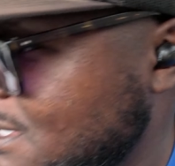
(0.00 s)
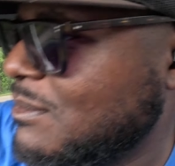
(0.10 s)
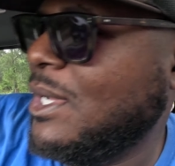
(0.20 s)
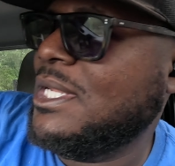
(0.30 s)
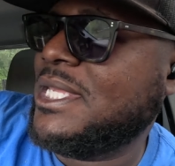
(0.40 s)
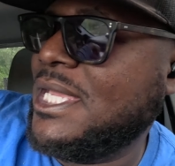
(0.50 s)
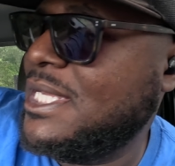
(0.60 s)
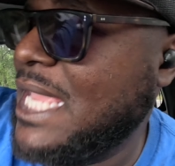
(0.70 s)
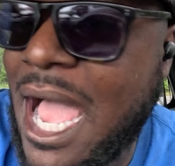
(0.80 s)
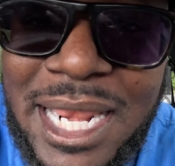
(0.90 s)
Boy, look here.
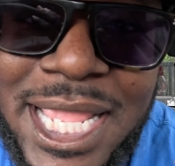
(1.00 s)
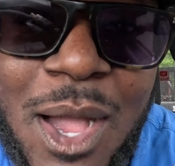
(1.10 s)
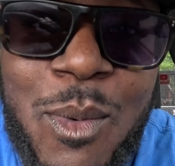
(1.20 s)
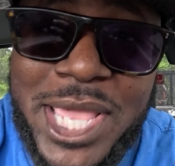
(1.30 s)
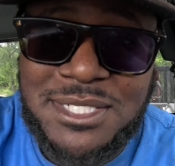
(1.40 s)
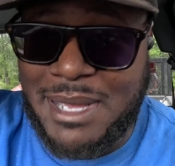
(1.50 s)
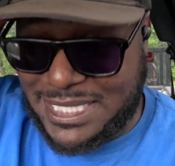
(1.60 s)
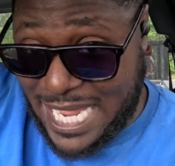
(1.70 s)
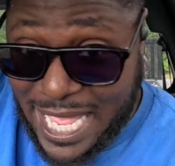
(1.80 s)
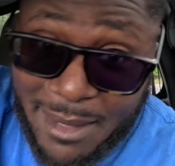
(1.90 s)
Y'all ain't gonna waste my
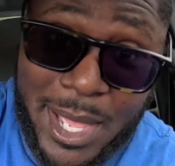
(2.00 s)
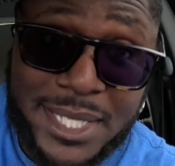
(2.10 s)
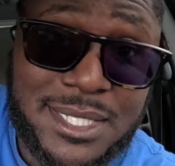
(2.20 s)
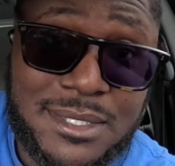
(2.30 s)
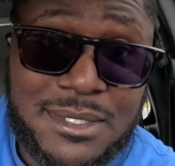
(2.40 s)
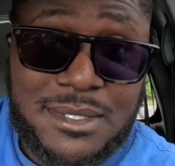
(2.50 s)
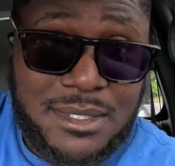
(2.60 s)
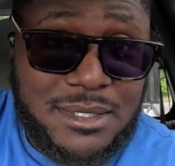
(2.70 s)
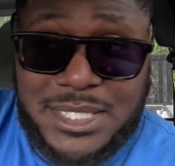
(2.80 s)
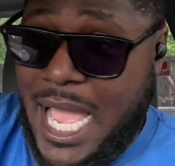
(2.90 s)
time out here.
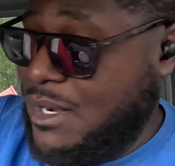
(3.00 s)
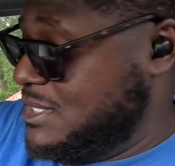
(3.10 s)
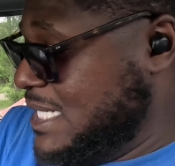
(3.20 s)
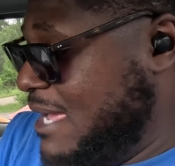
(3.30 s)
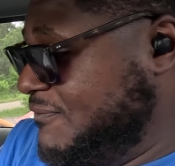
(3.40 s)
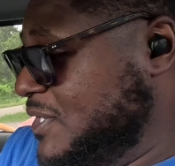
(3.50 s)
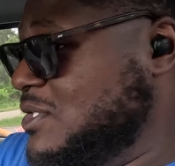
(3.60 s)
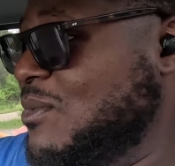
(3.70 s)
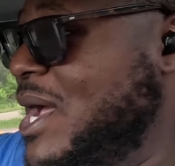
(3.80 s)
Y'all is not fixing to